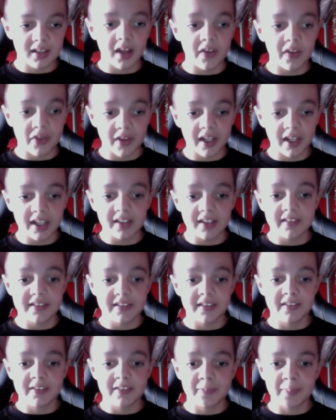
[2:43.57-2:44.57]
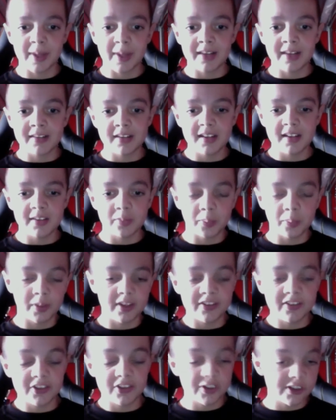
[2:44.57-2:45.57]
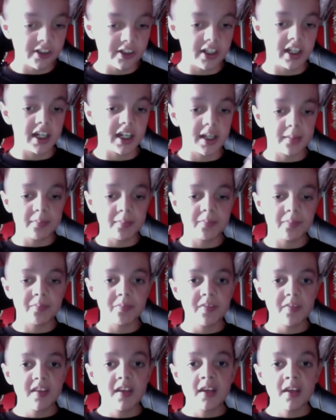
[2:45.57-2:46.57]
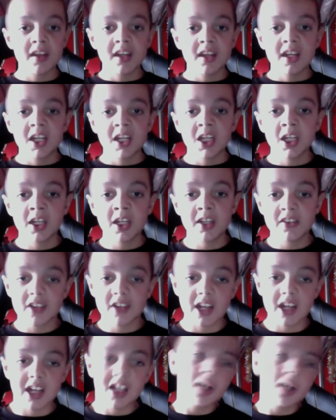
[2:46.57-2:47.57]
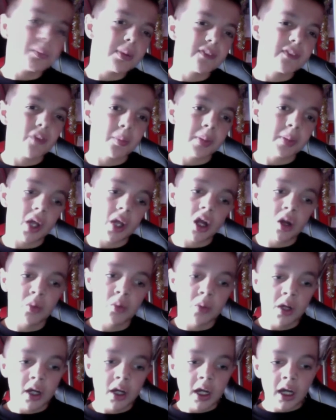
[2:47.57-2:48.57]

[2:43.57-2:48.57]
I think, is suspended, which is a little bit of a blow,